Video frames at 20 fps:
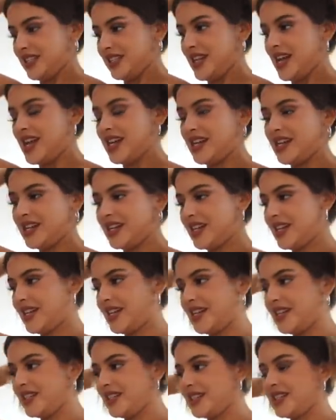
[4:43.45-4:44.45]
Penny and
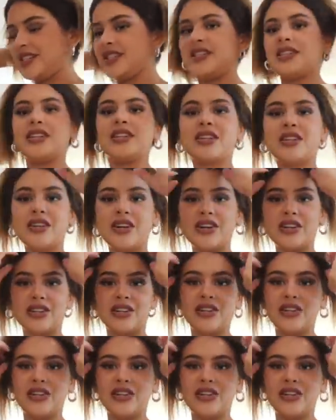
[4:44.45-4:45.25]
I are